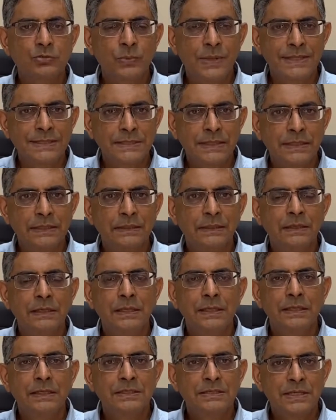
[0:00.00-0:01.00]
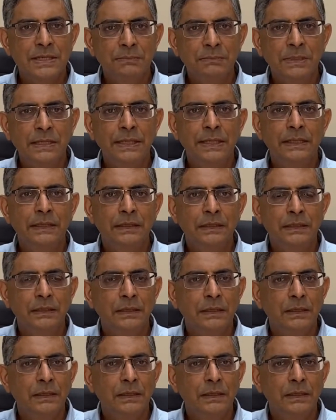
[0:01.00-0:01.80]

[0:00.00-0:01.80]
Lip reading: sweating, trembling,